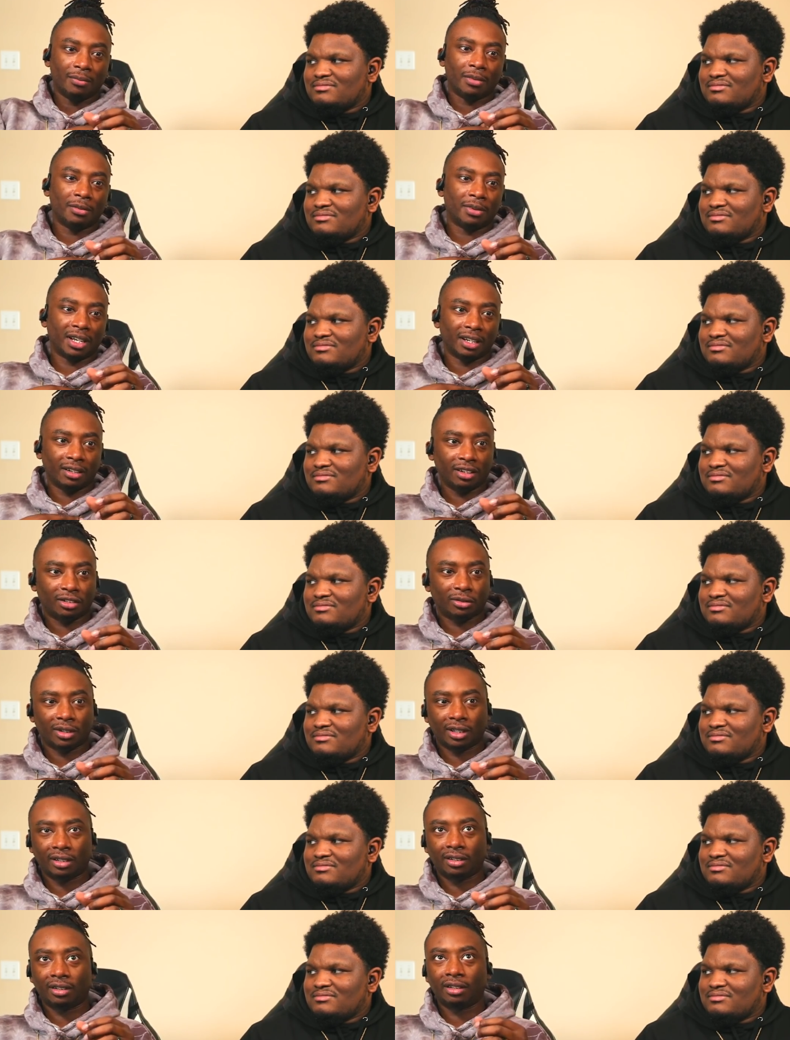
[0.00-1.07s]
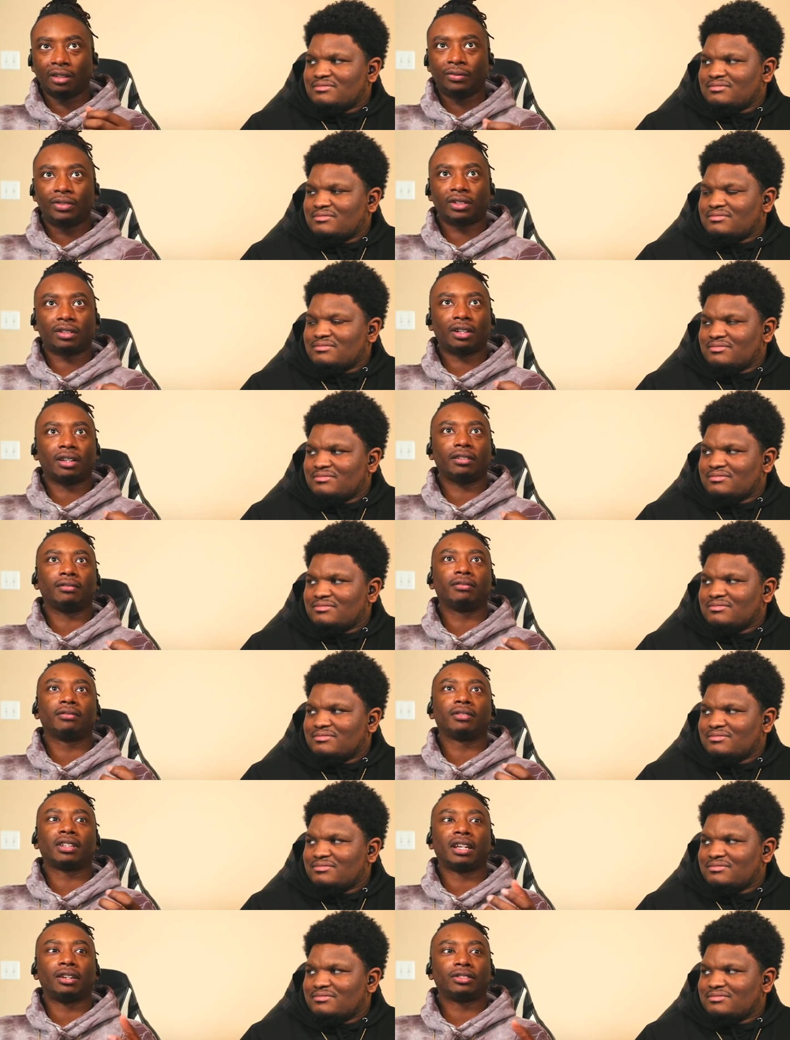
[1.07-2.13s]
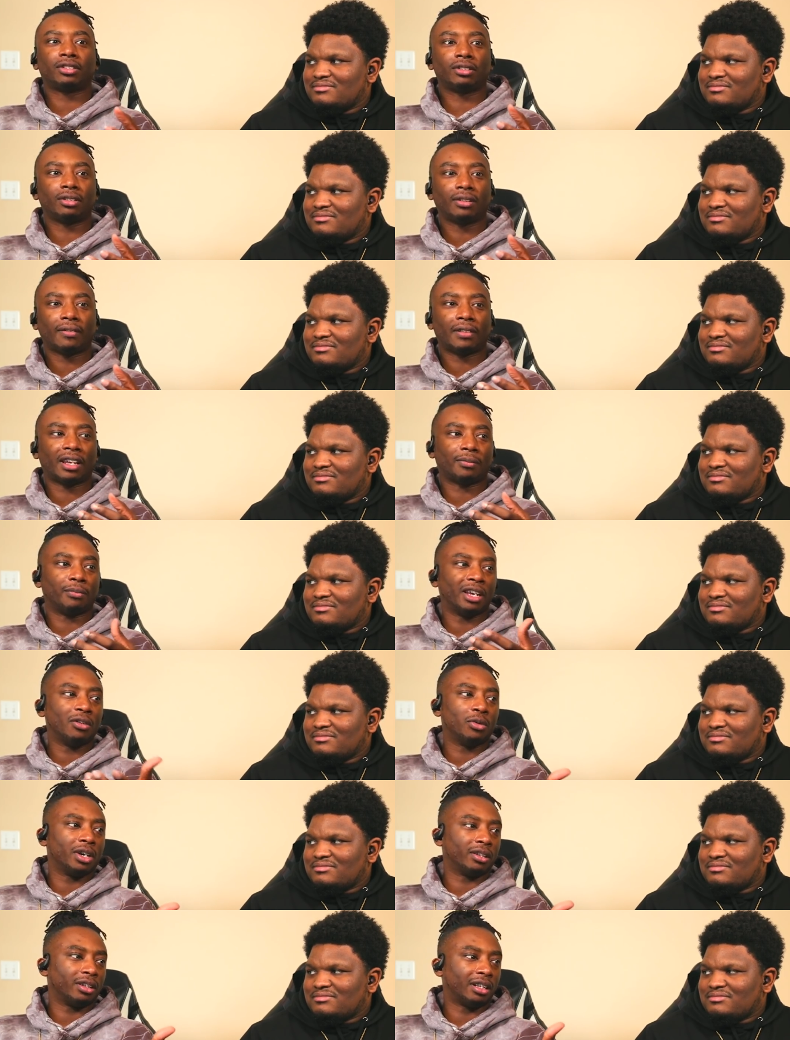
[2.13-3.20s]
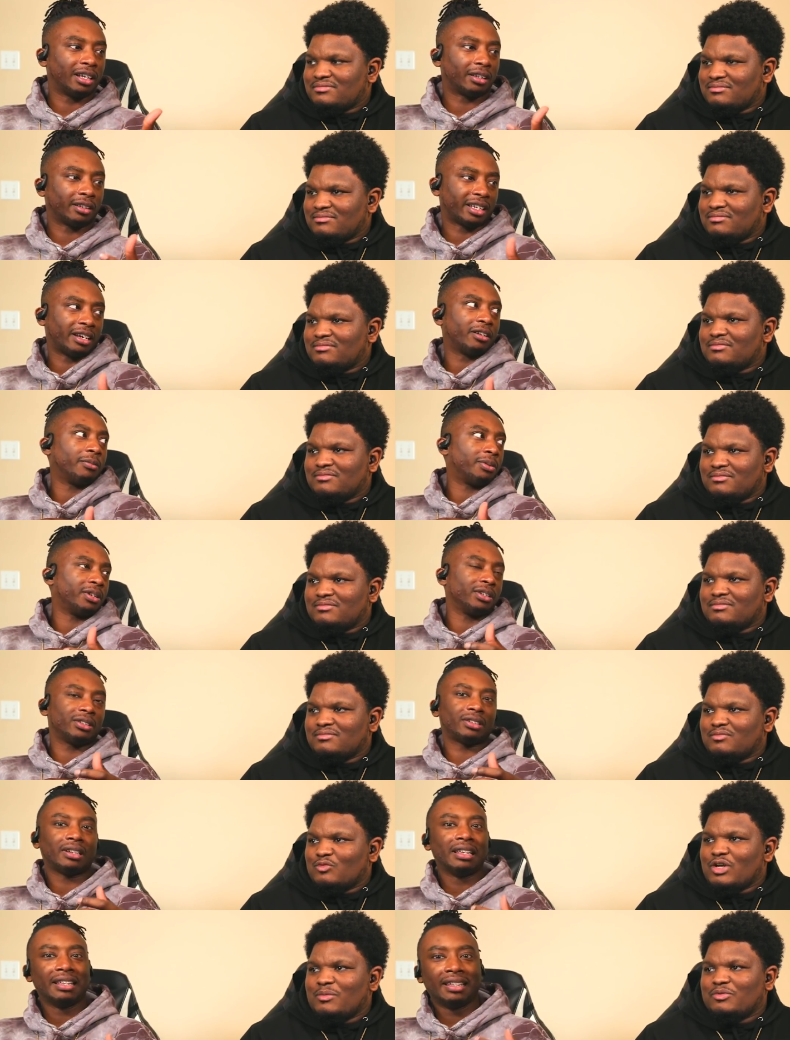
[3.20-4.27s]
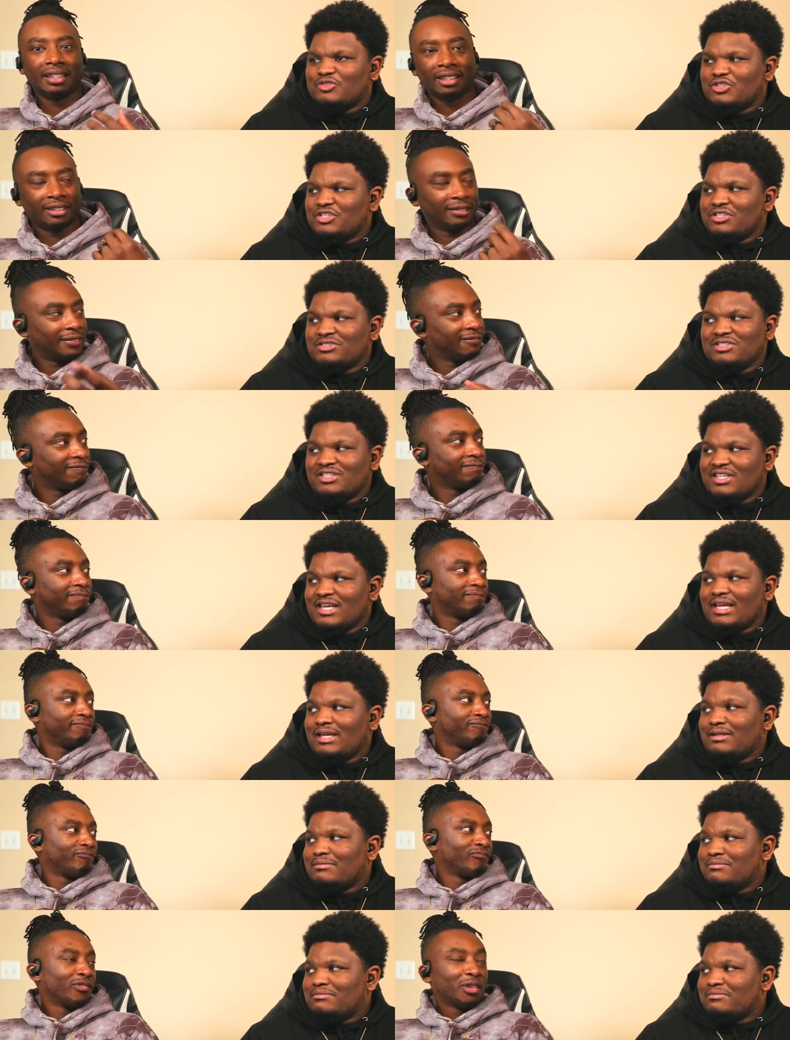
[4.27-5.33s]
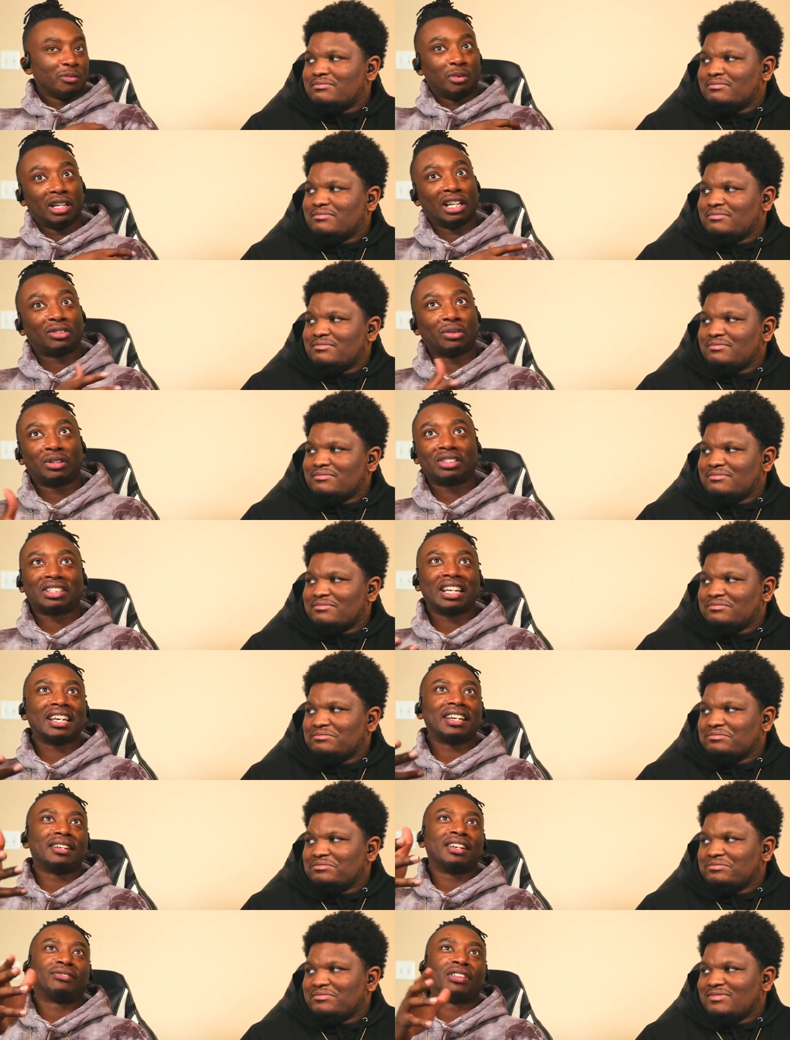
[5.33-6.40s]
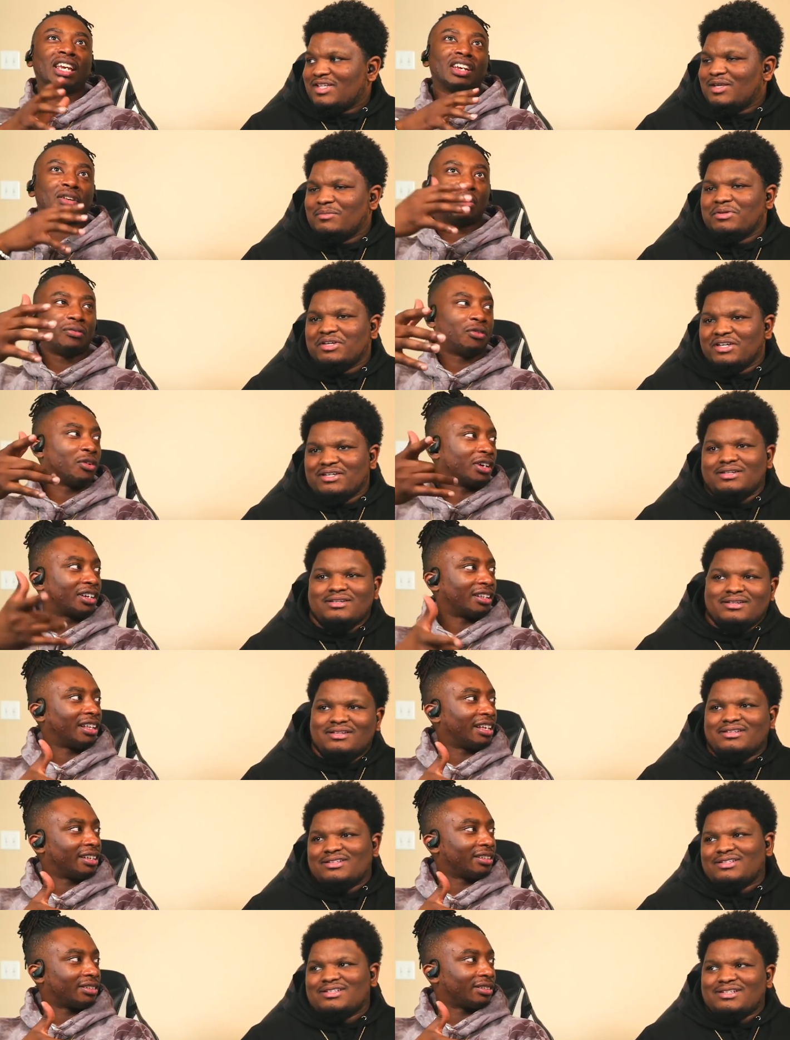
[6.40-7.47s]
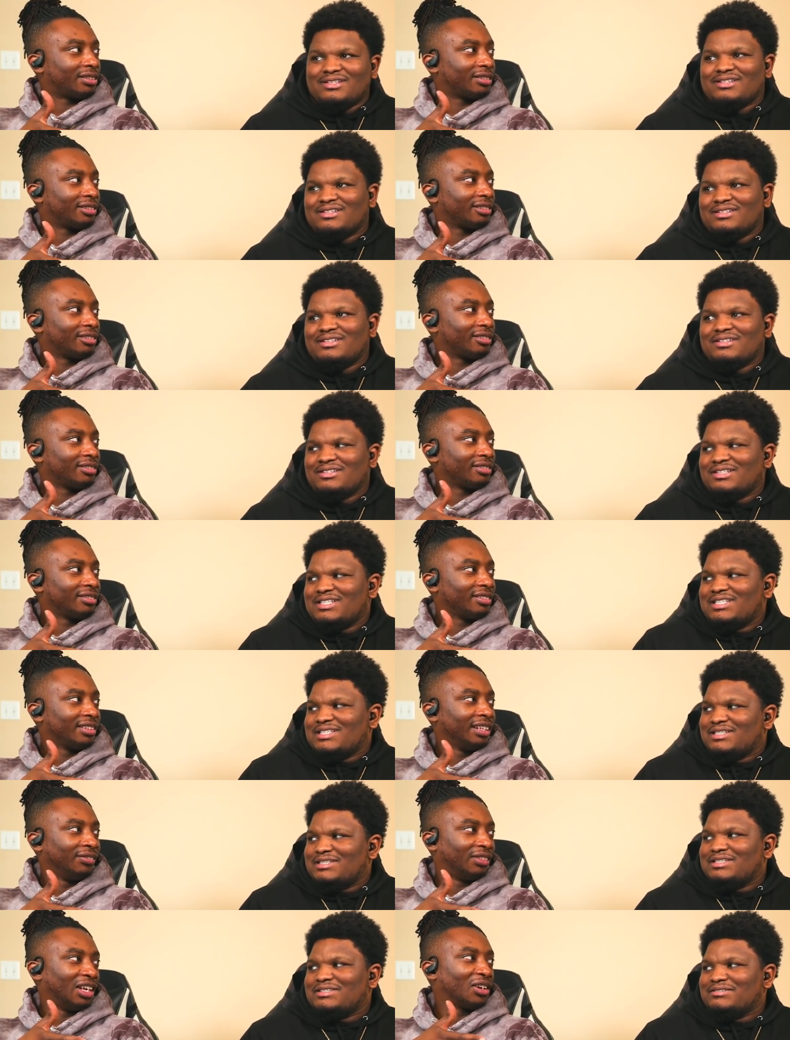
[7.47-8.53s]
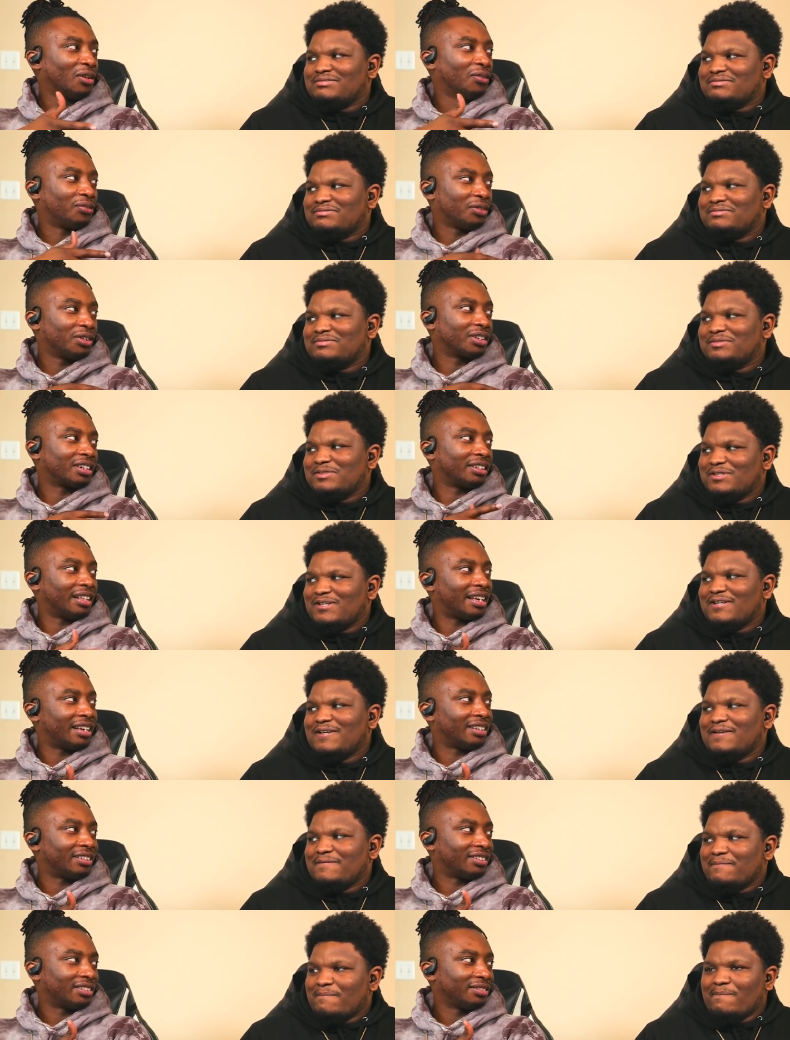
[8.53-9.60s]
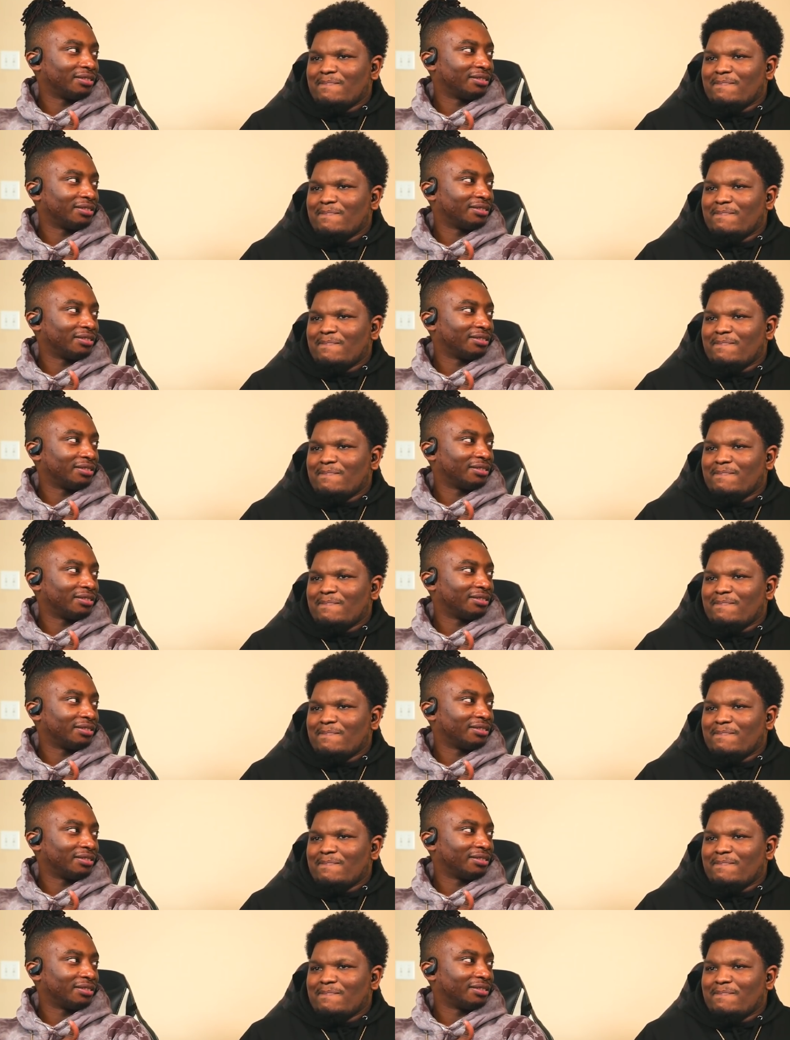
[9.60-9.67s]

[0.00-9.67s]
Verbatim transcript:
Speaker 1: my body this way. then Luffy's like counter like Mayweather, like a counterpoint.
Speaker 2: Right, but shouldn't you see that?
Speaker 1: But that's what I'm saying. If they go for a uh, clash, if they go for a clash,